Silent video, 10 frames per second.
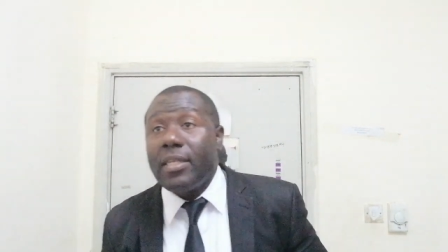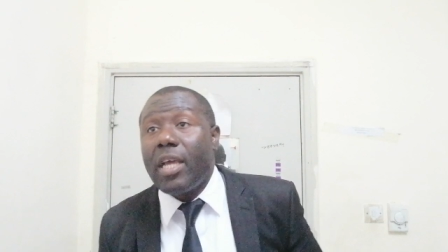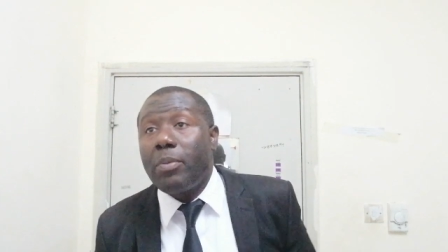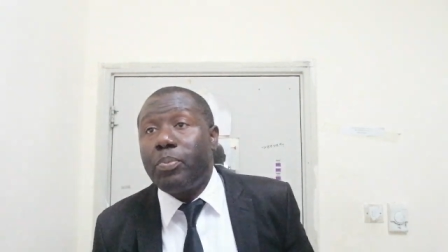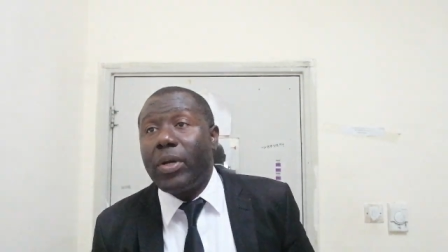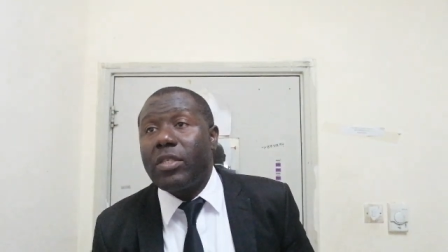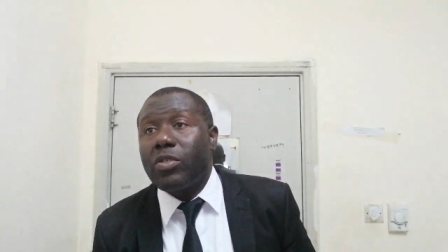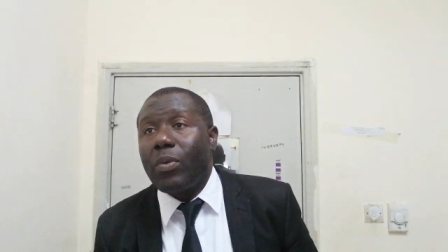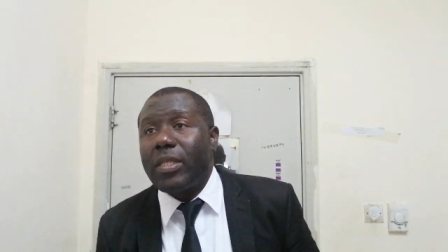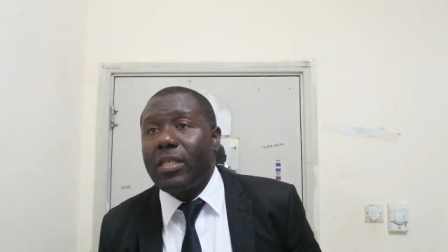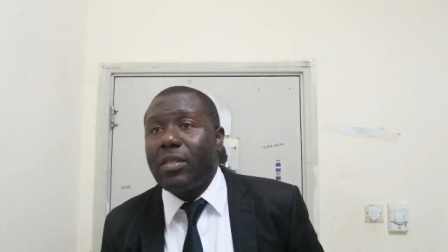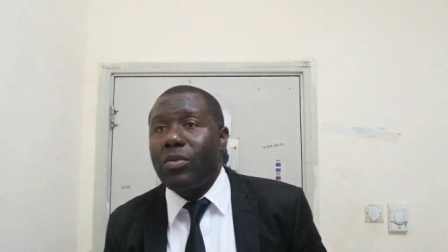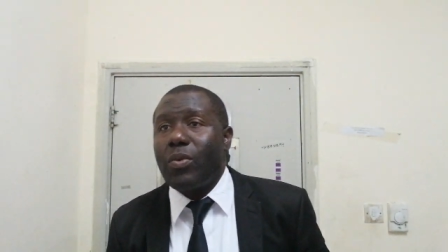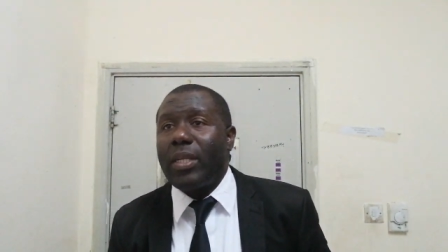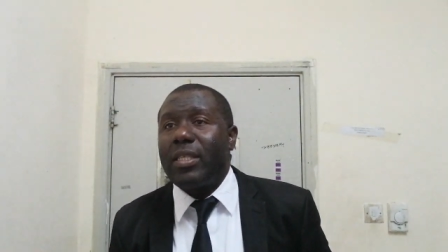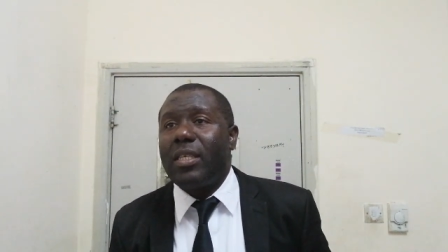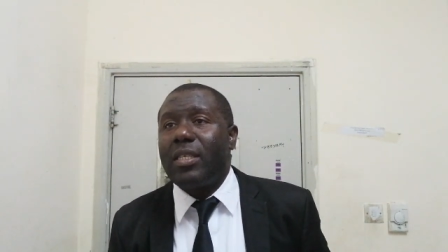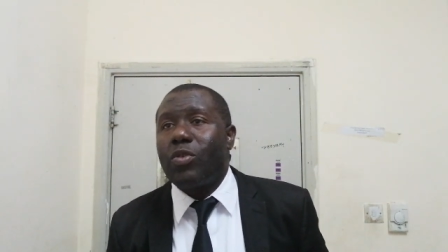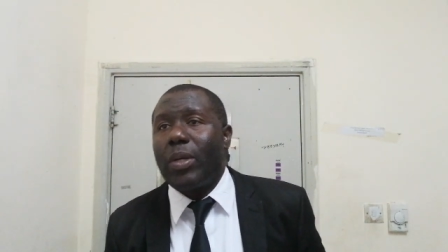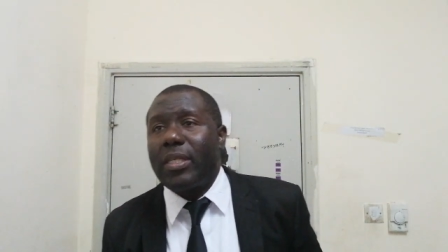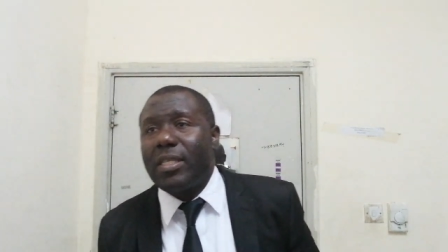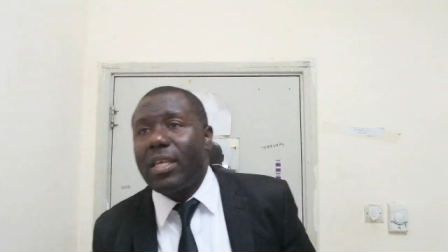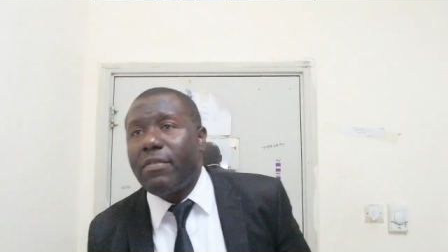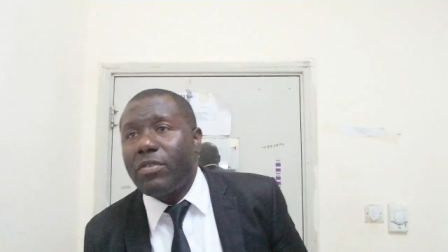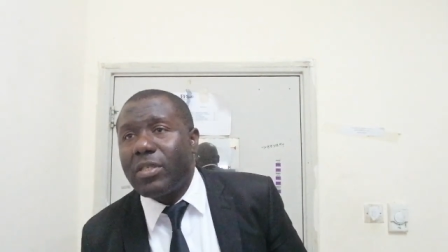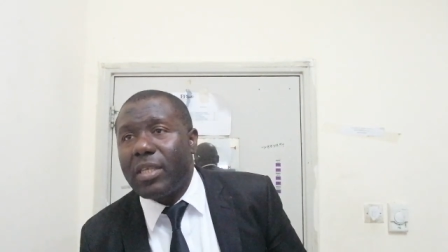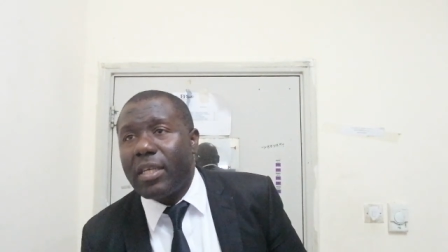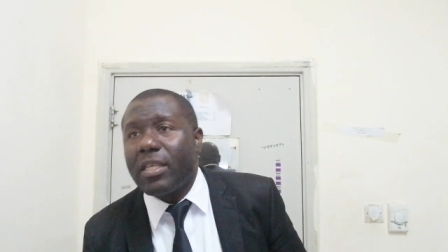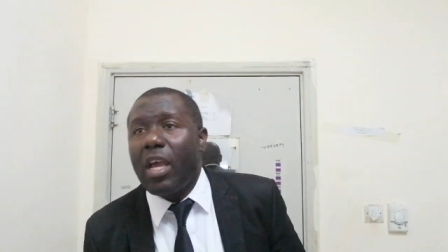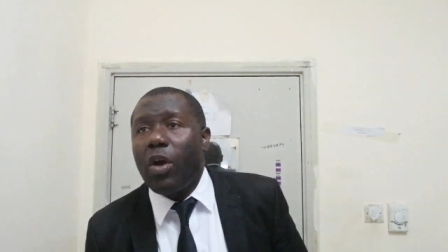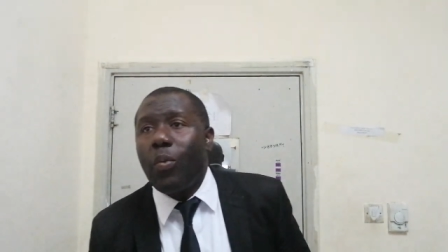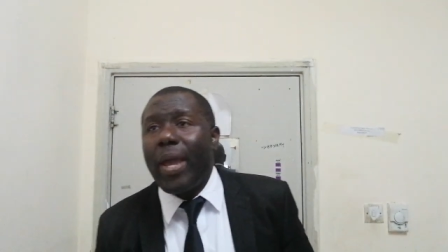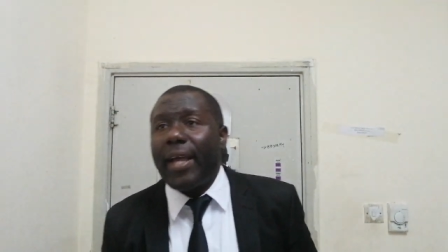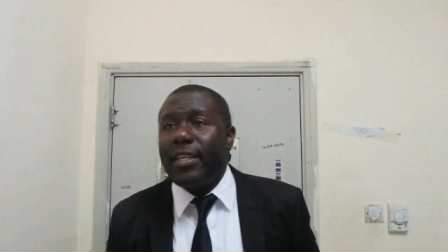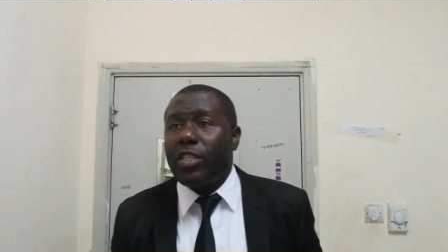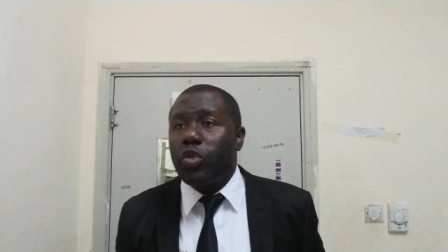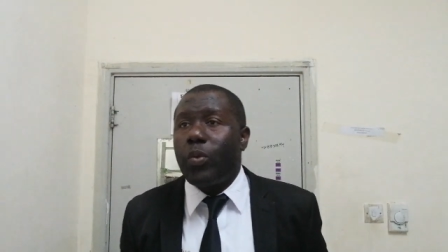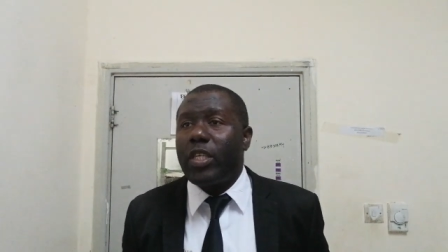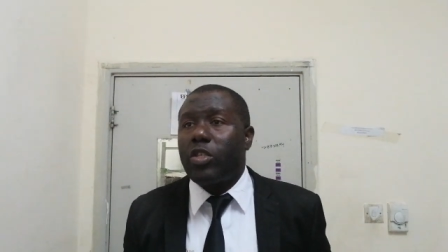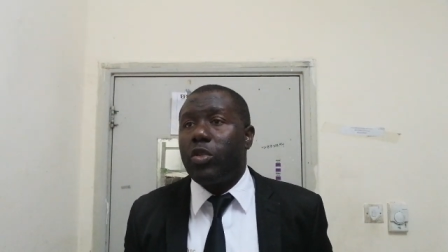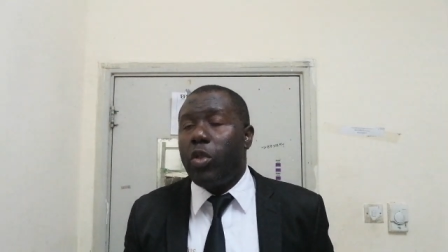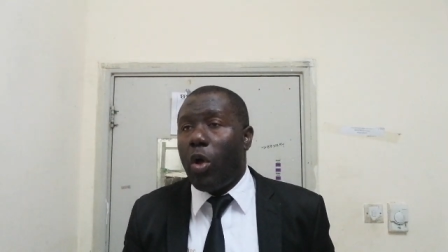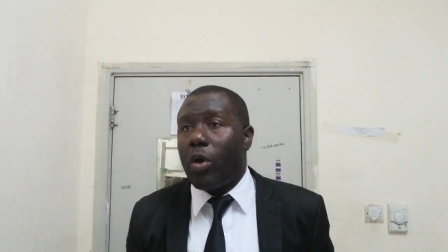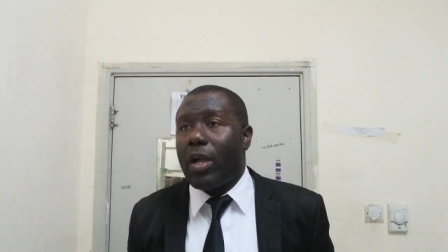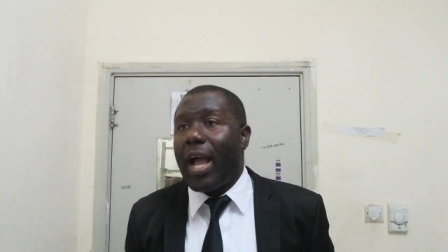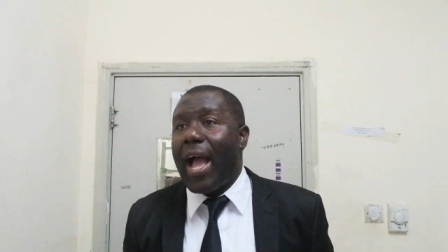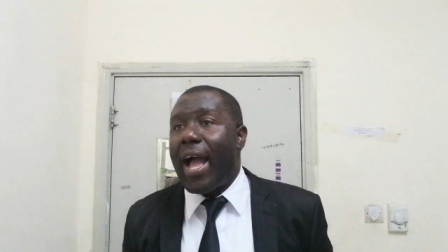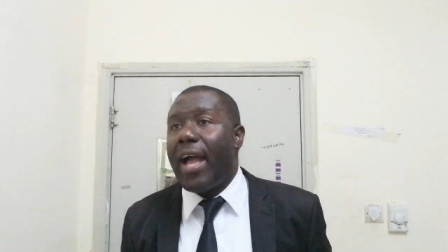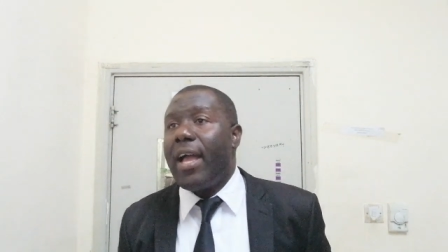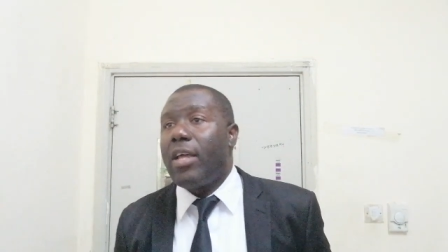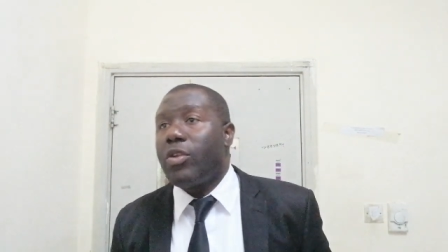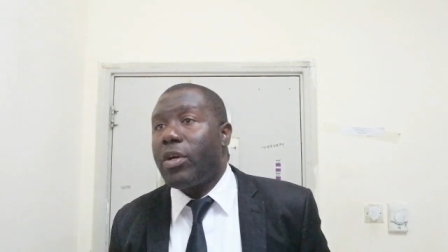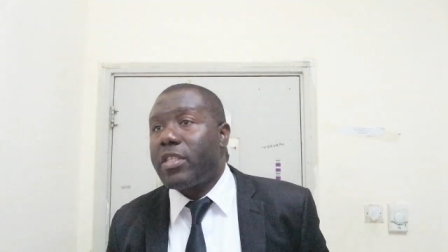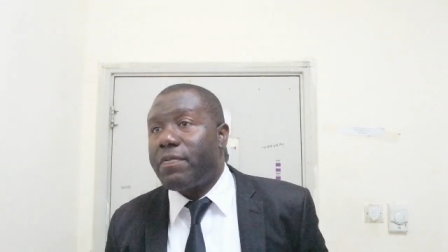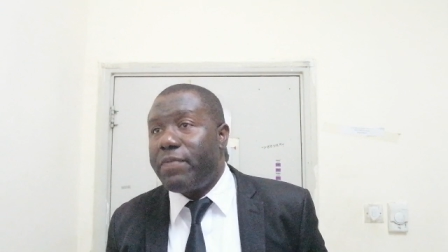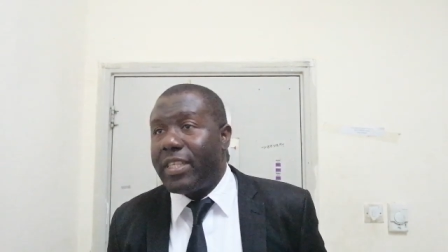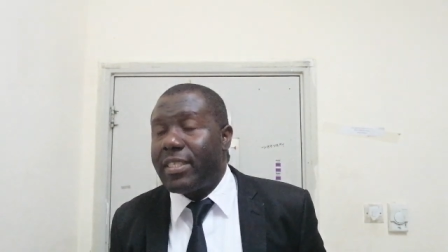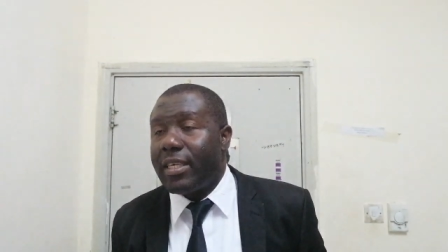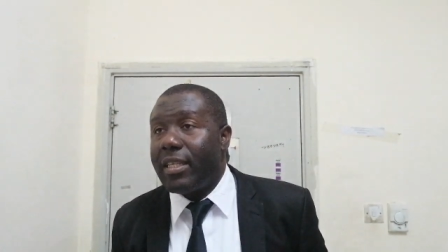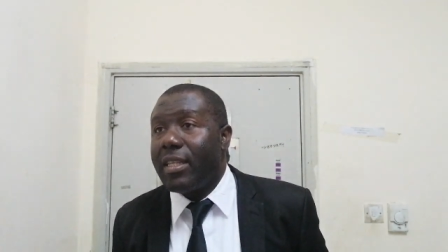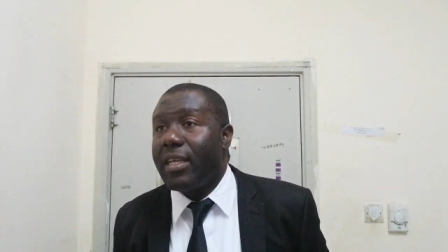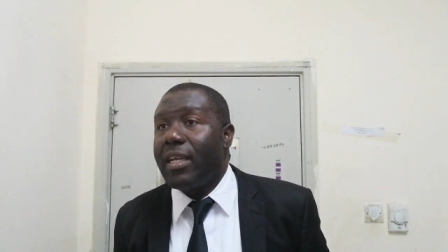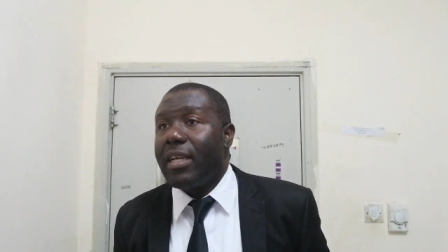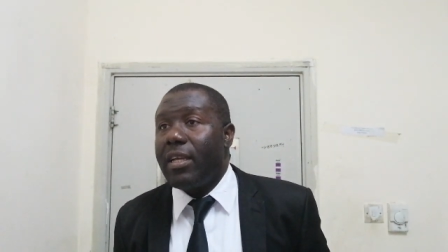Then point 27 says, where the twist lock are not fitting